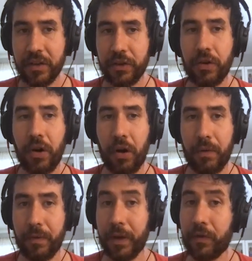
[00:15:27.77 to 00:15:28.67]
you're
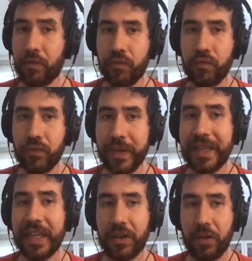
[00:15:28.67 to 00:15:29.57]
like
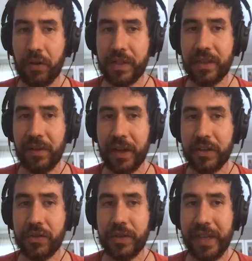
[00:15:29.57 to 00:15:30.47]
really close to
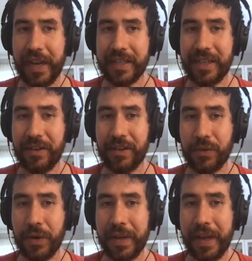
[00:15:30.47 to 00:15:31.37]
luxury tax
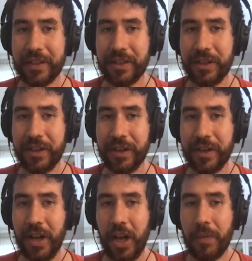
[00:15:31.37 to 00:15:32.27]
territory next
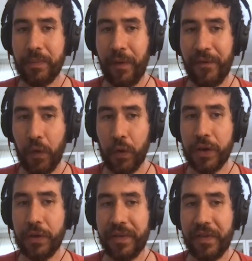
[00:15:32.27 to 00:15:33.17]
year before
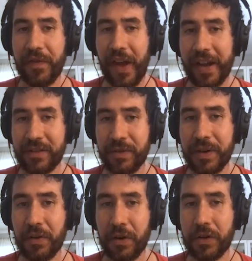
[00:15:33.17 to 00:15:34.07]
you even factor
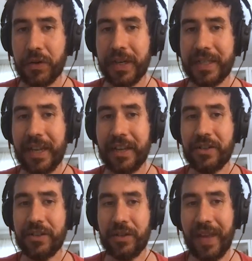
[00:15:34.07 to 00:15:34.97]
in a Herter
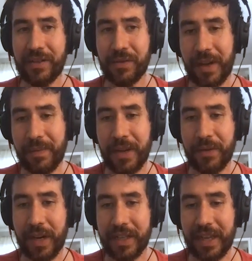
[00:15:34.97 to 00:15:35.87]
extension. So that's what I mean
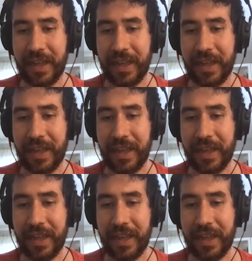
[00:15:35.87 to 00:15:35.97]
when I say they